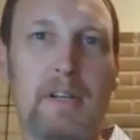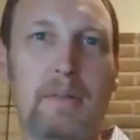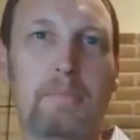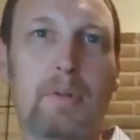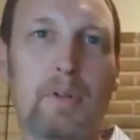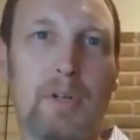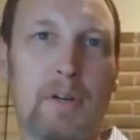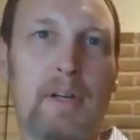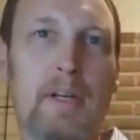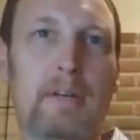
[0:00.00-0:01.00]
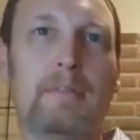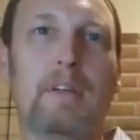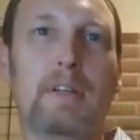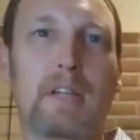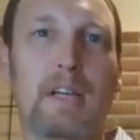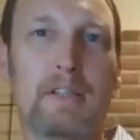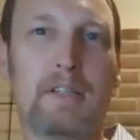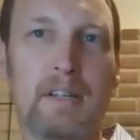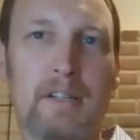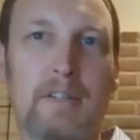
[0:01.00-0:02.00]
at Bowling Green in
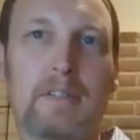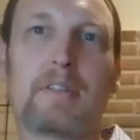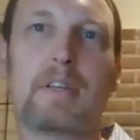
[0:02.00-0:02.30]
dietetics.